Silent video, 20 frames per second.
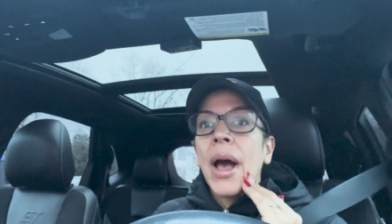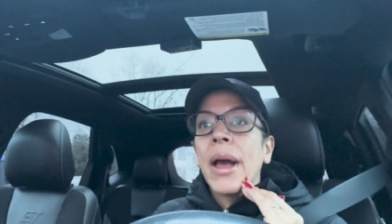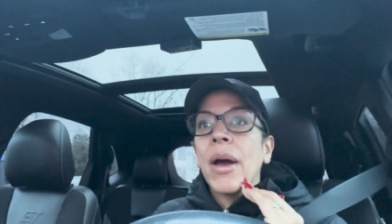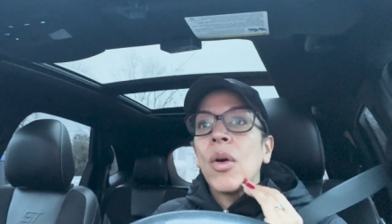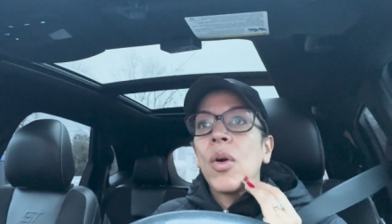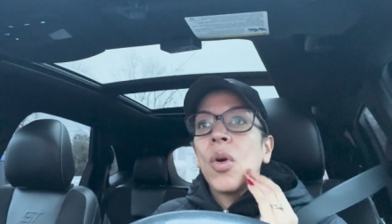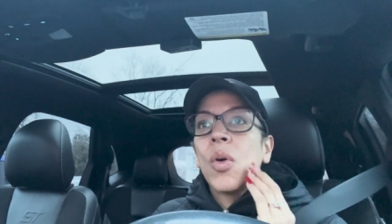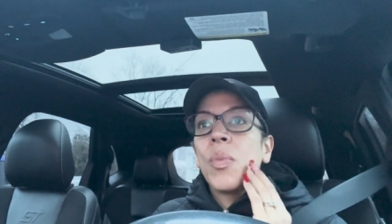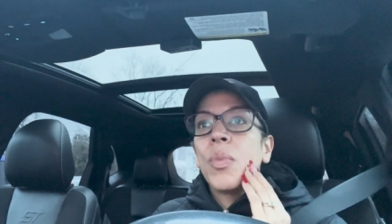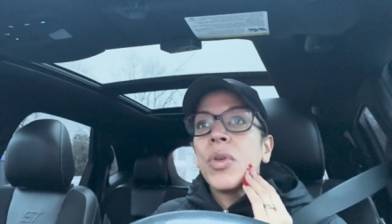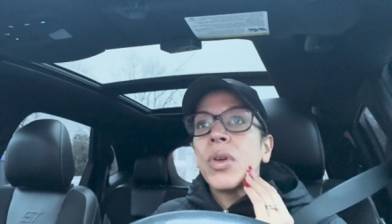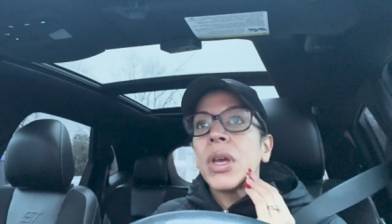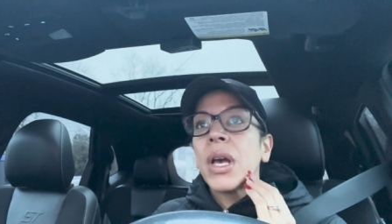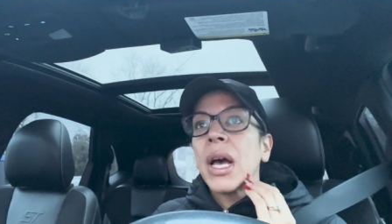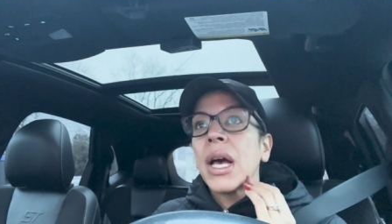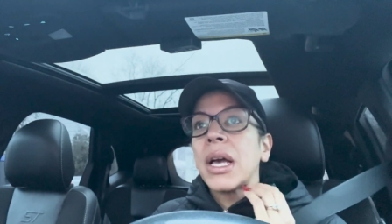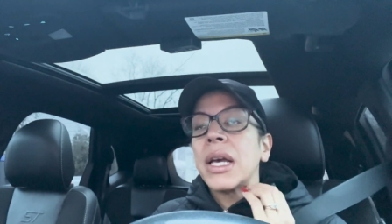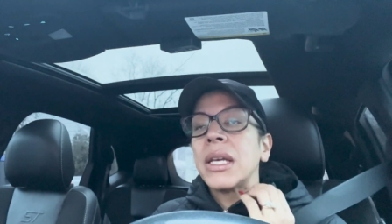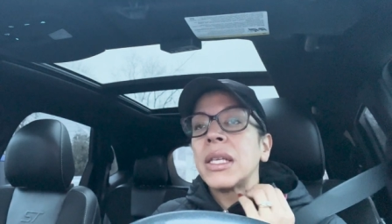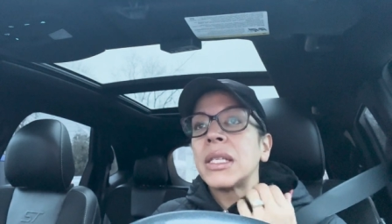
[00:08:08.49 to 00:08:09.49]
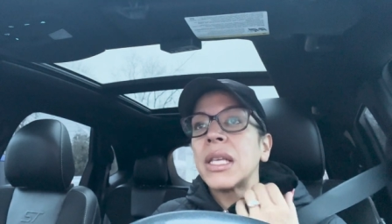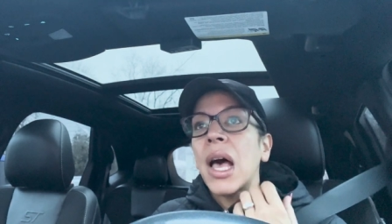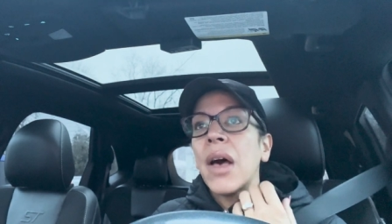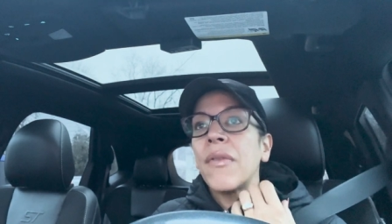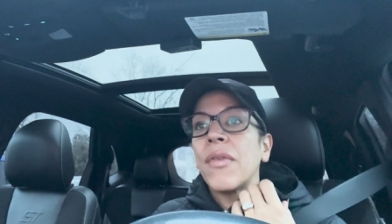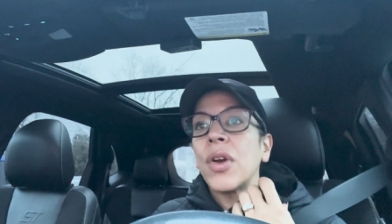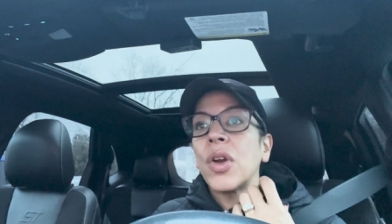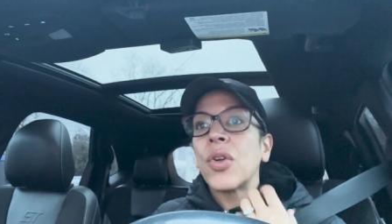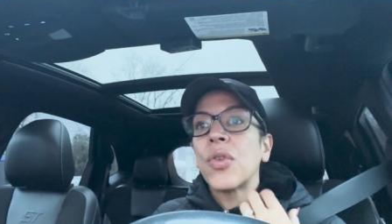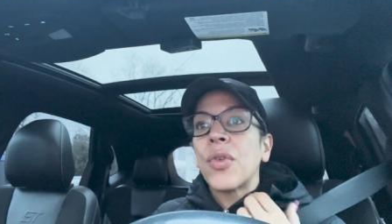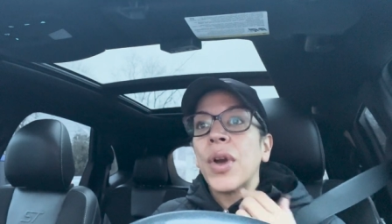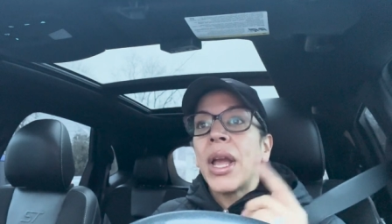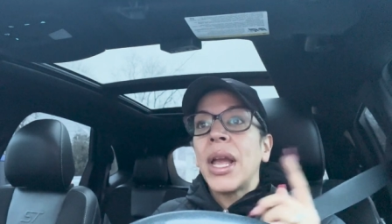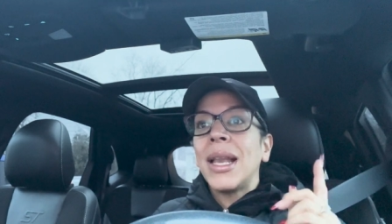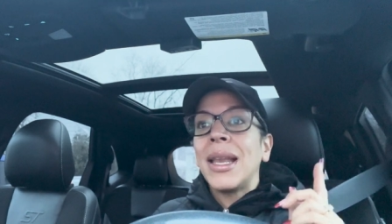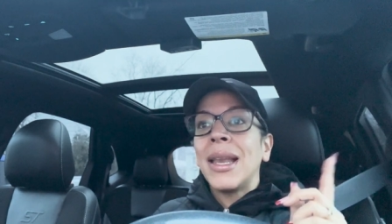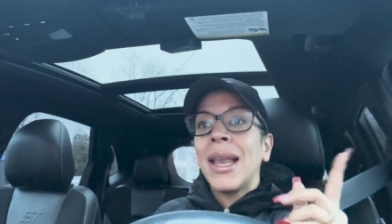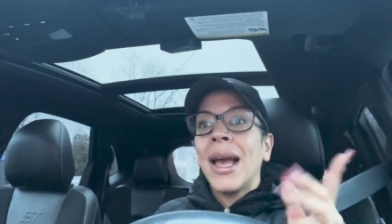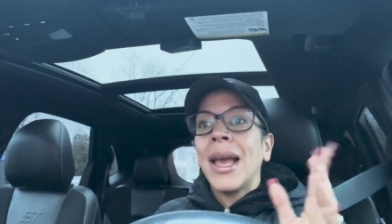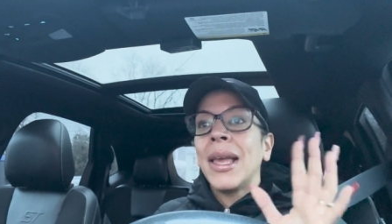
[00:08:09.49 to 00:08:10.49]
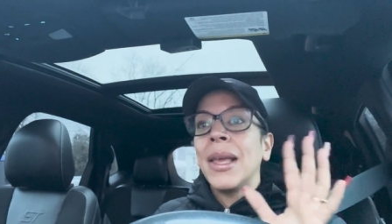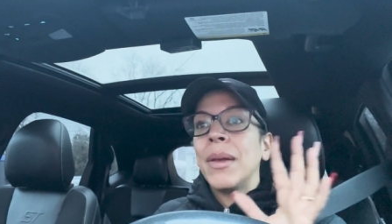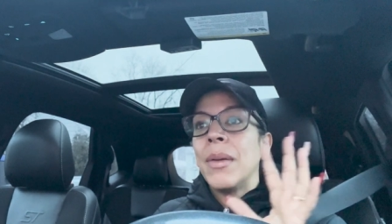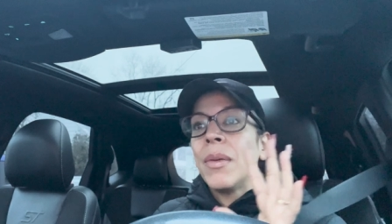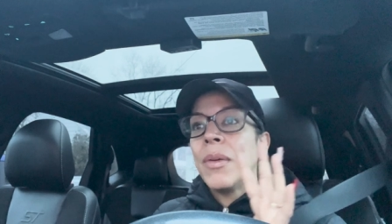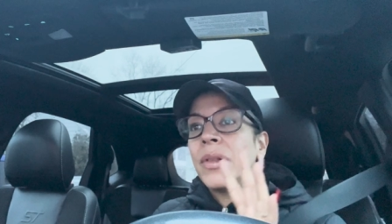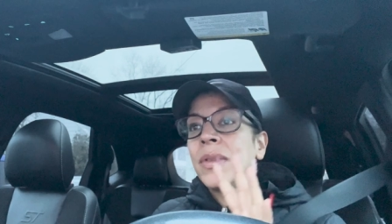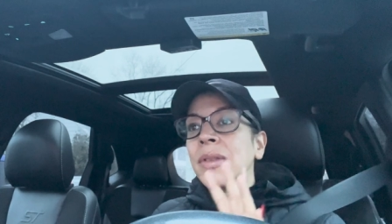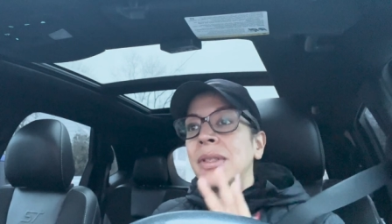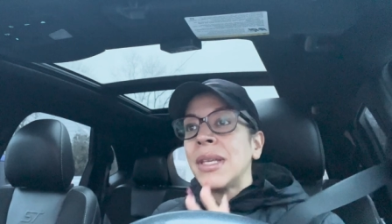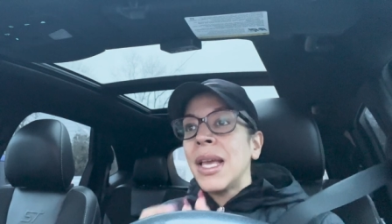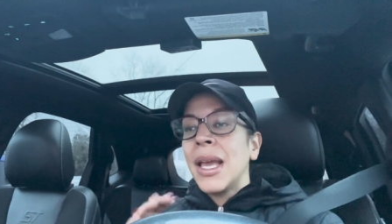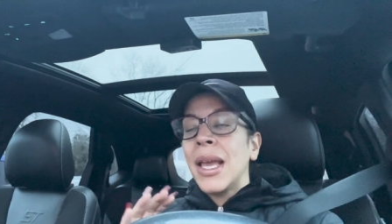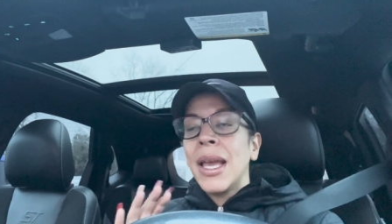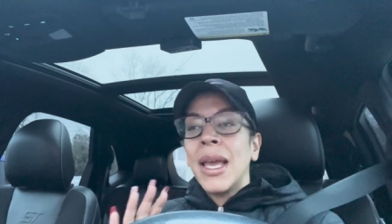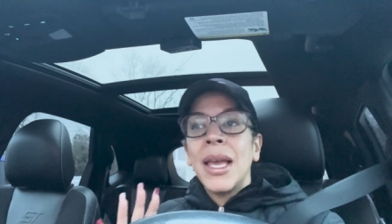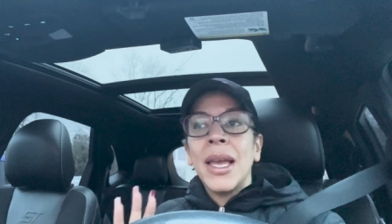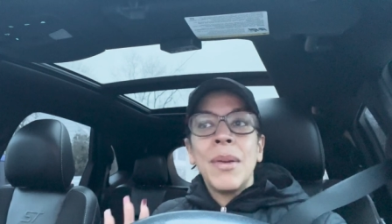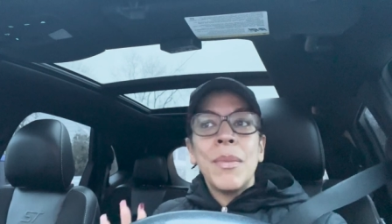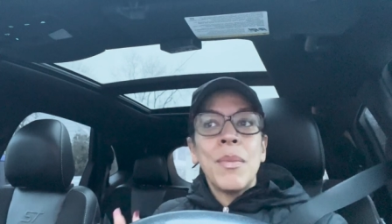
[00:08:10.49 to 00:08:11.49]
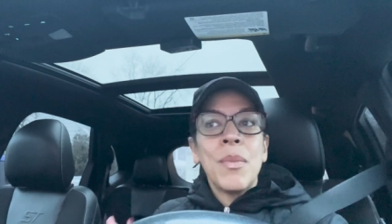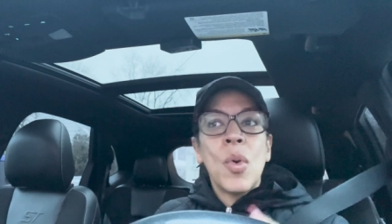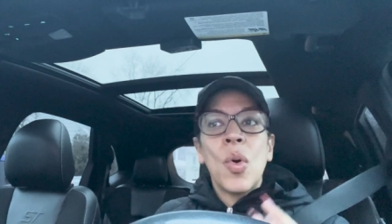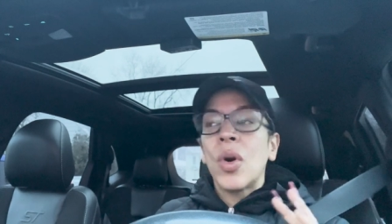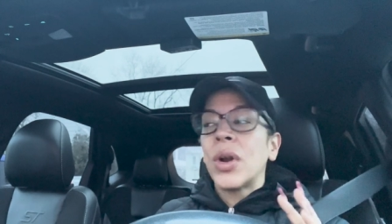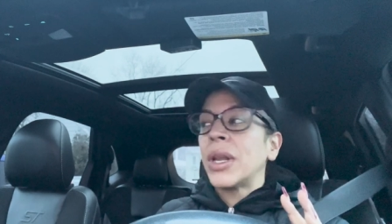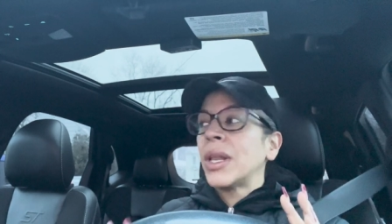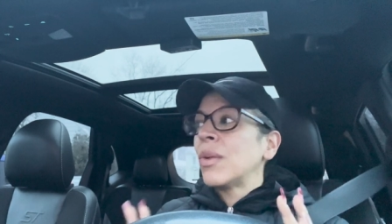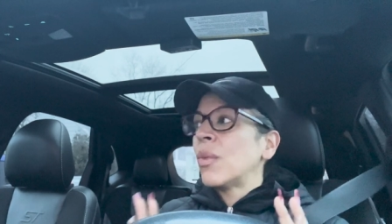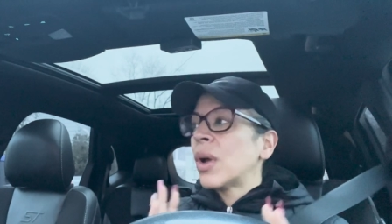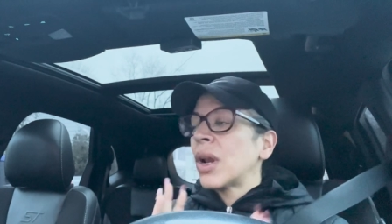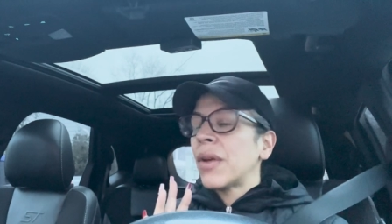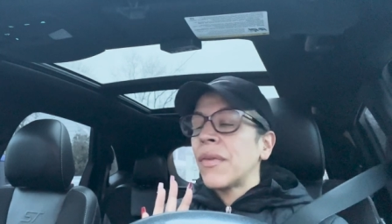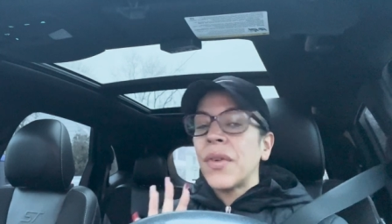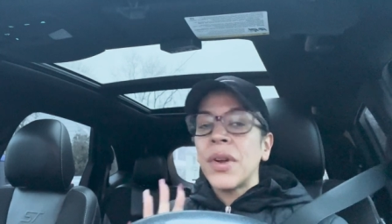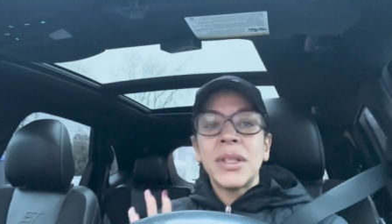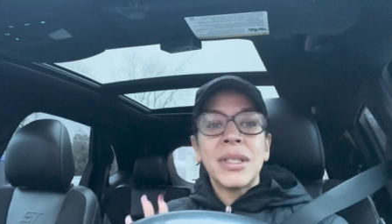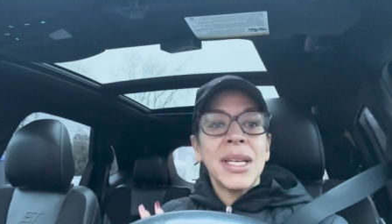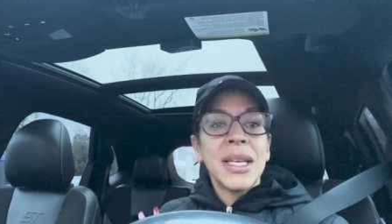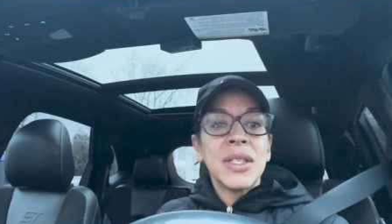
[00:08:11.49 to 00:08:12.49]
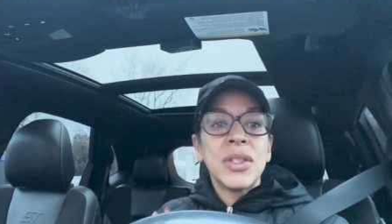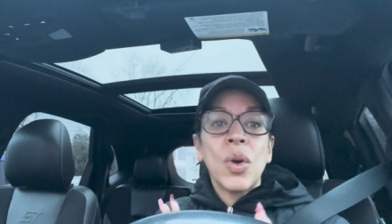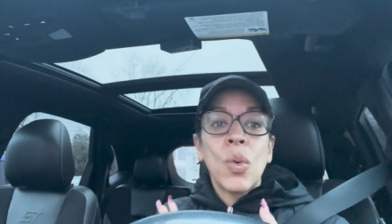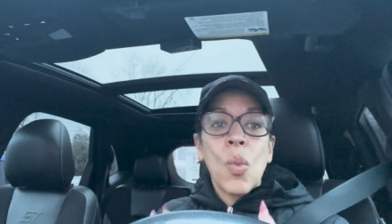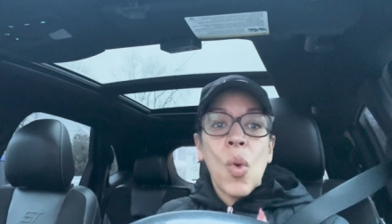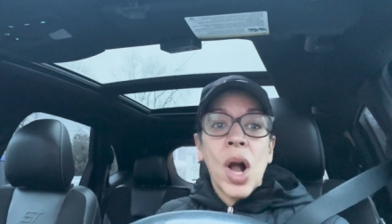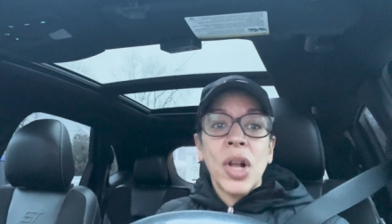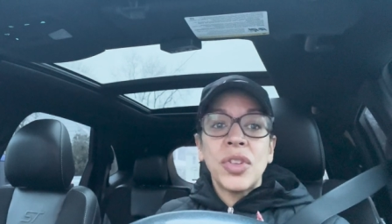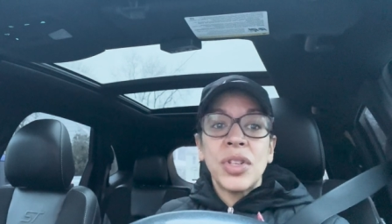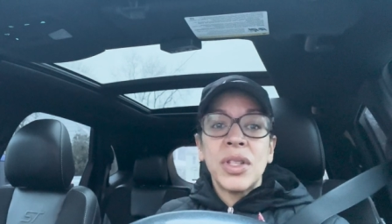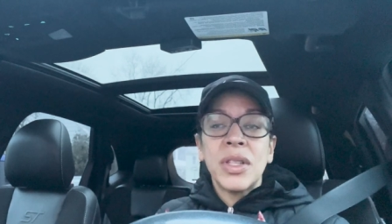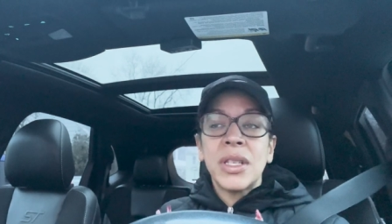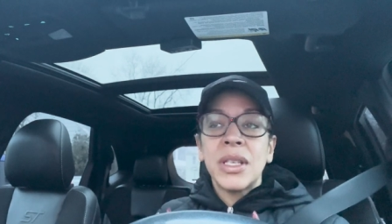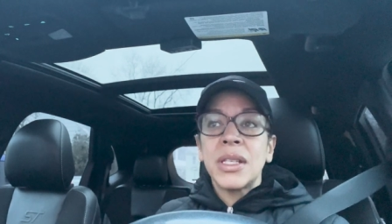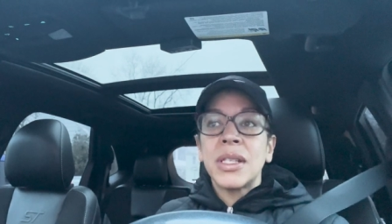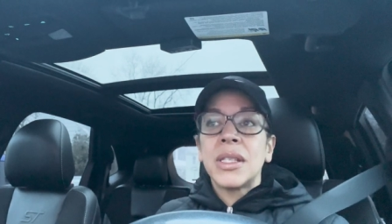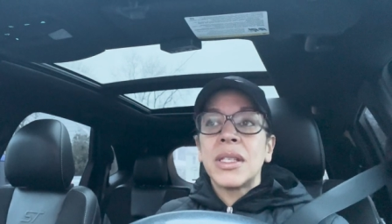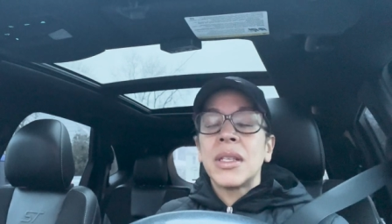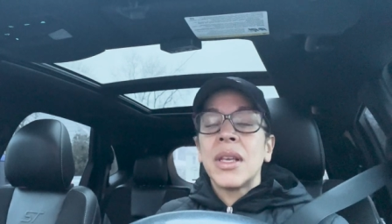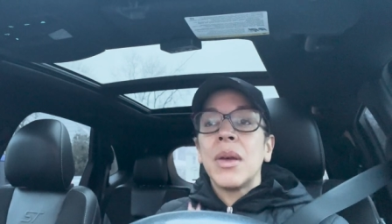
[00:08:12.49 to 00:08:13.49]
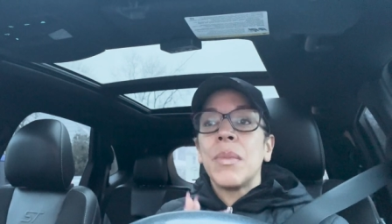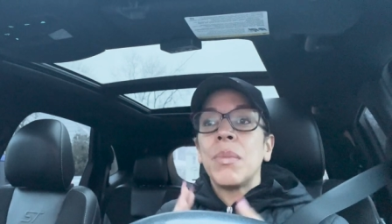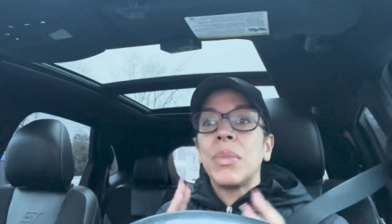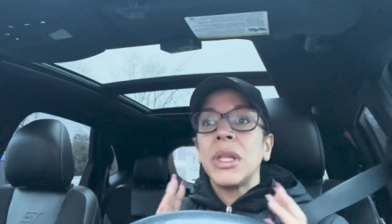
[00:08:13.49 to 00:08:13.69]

I hope you guys have a great night, day, morning, whatever days you're watching this.